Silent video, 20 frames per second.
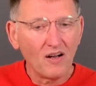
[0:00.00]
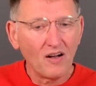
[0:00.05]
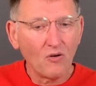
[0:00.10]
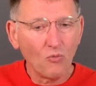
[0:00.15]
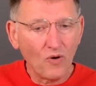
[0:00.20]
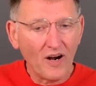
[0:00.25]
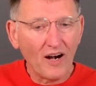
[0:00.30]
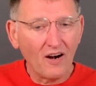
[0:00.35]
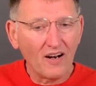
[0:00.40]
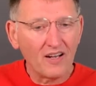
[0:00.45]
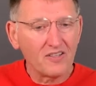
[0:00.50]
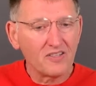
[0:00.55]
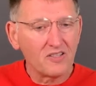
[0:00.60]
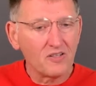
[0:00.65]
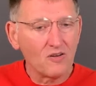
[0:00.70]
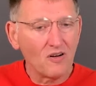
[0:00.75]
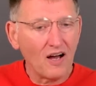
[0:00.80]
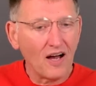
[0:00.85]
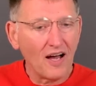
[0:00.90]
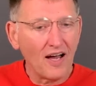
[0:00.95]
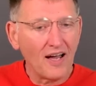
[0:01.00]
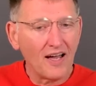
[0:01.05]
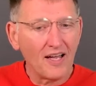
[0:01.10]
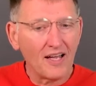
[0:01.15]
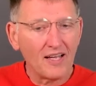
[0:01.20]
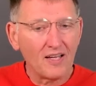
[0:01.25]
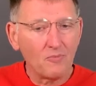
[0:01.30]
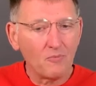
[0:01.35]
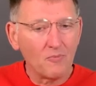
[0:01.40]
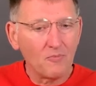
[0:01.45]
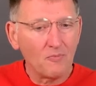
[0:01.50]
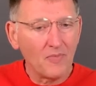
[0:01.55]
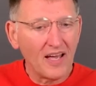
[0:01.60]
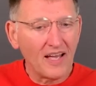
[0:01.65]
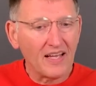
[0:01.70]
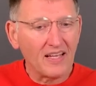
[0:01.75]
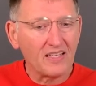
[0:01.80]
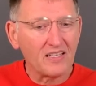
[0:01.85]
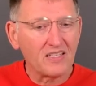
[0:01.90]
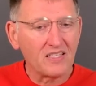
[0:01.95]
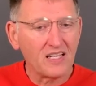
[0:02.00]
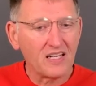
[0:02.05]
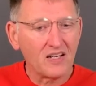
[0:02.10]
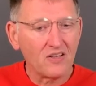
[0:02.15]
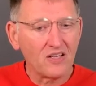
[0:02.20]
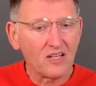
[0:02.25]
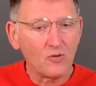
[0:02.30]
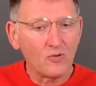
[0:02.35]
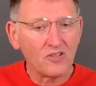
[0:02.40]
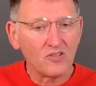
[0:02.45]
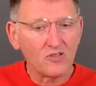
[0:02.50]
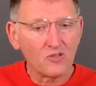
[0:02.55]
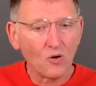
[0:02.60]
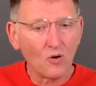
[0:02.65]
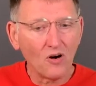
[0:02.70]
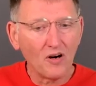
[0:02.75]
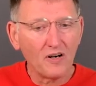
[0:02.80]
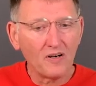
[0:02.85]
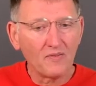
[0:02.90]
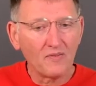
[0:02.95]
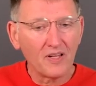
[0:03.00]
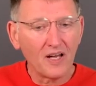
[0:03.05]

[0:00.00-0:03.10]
whereunto I may continually resort.